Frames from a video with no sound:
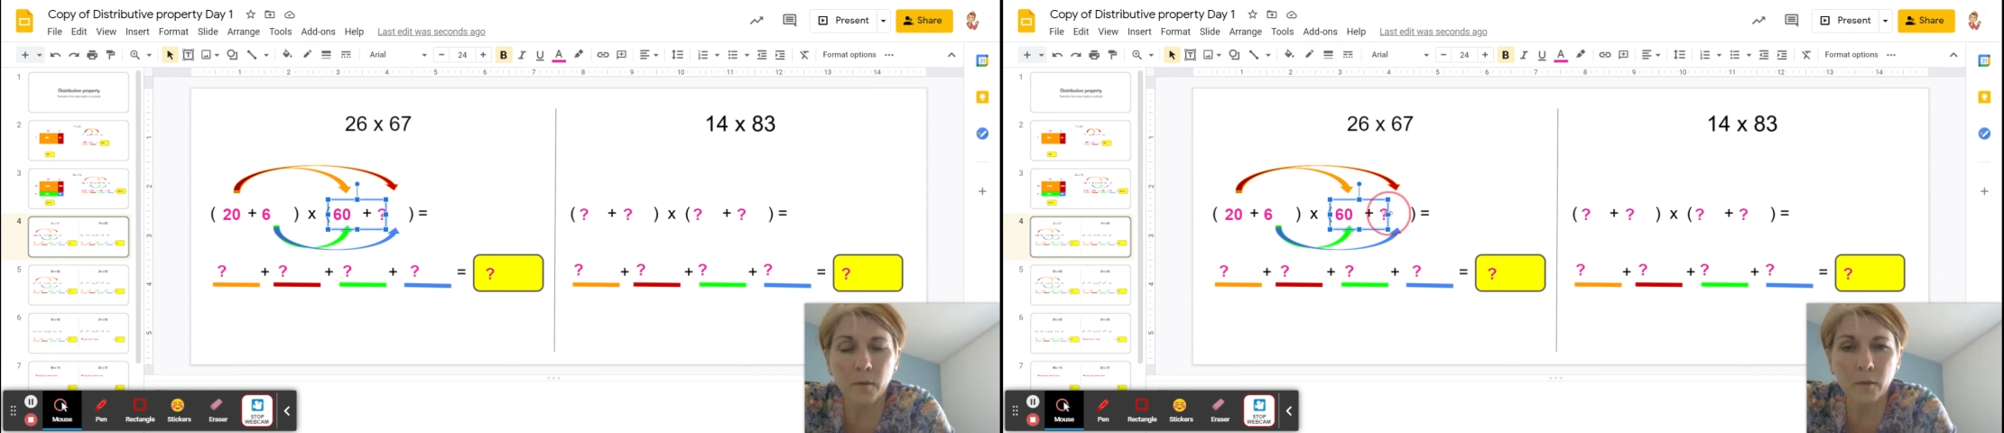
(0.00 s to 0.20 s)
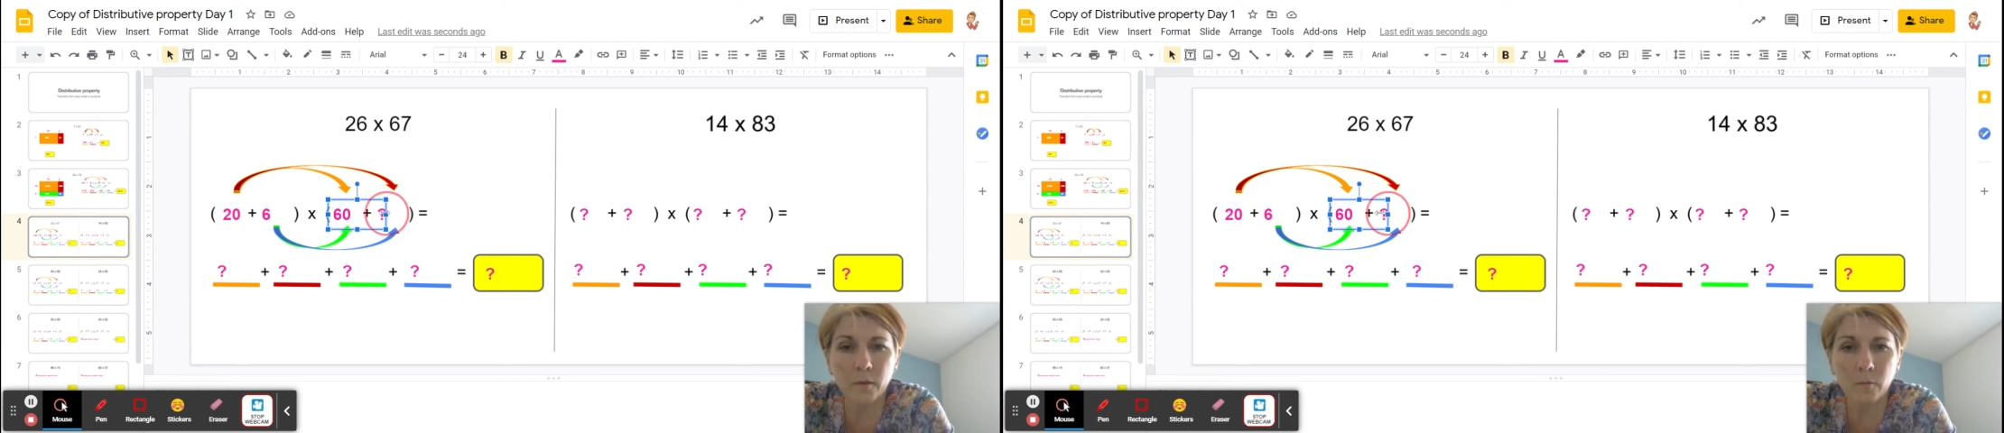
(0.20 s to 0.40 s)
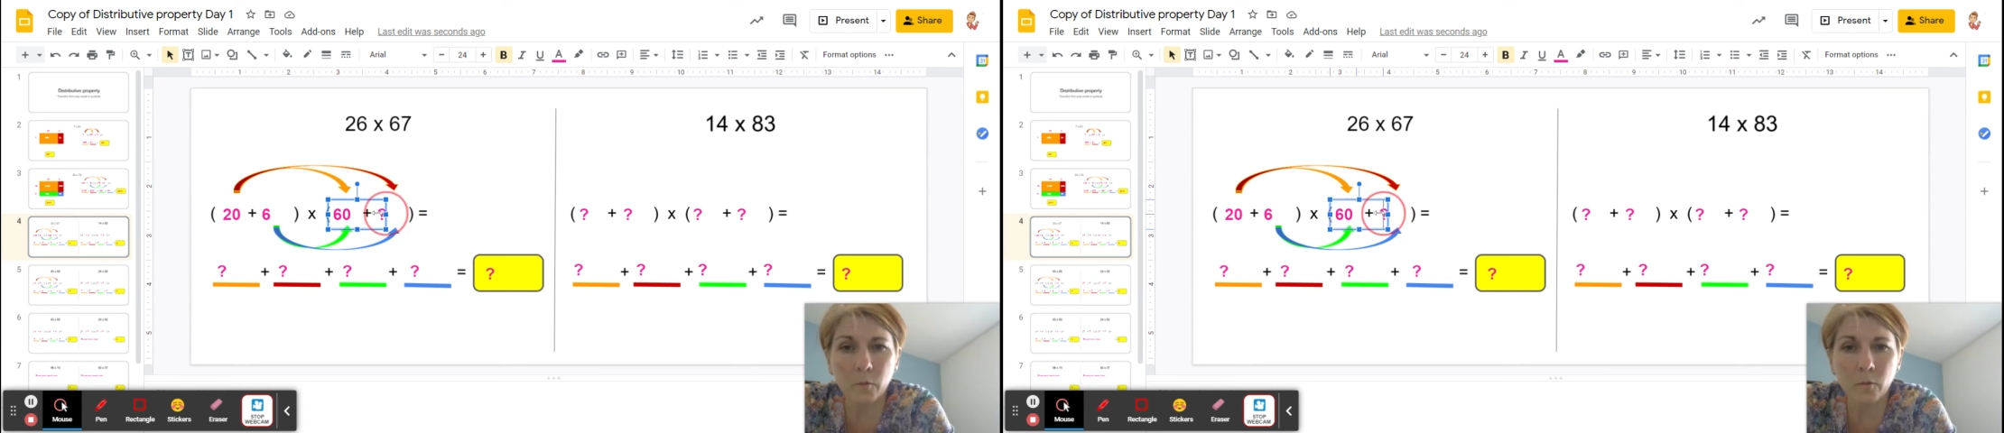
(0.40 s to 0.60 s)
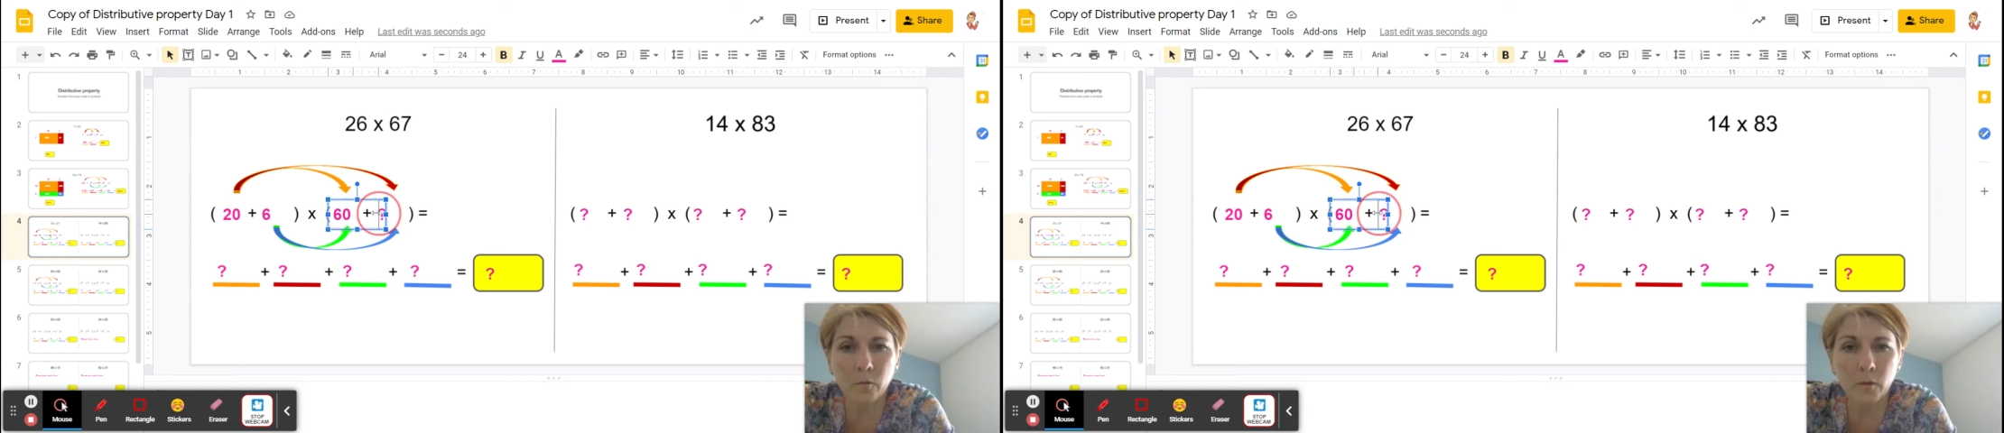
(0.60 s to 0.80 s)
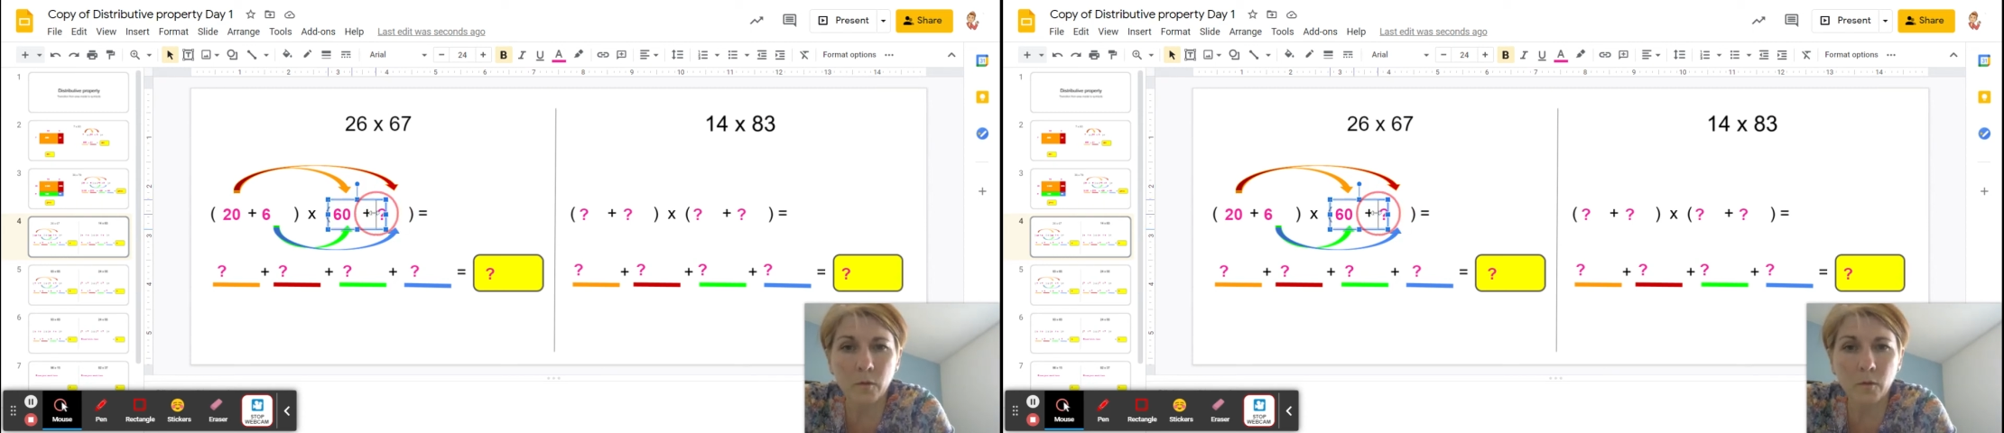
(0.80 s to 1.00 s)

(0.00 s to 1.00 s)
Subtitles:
let's move this